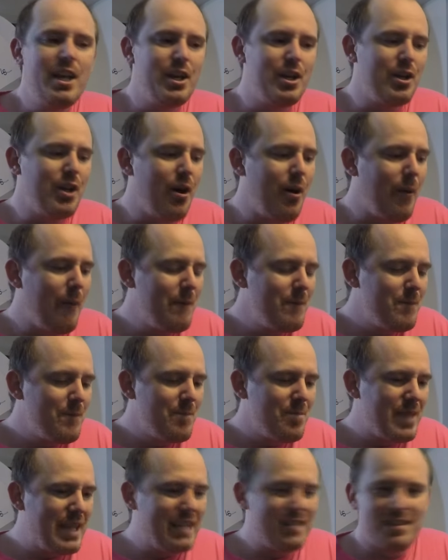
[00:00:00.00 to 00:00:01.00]
You know,
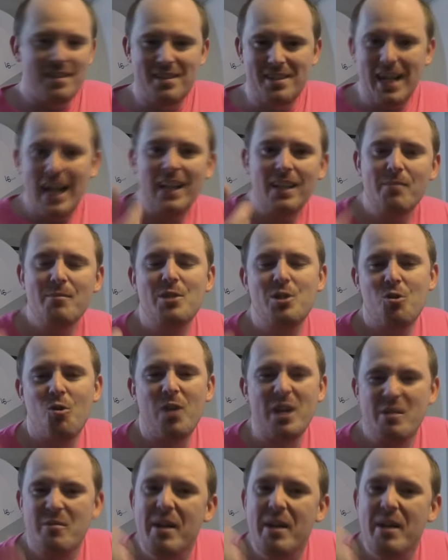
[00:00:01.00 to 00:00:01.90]
it's the silent majority.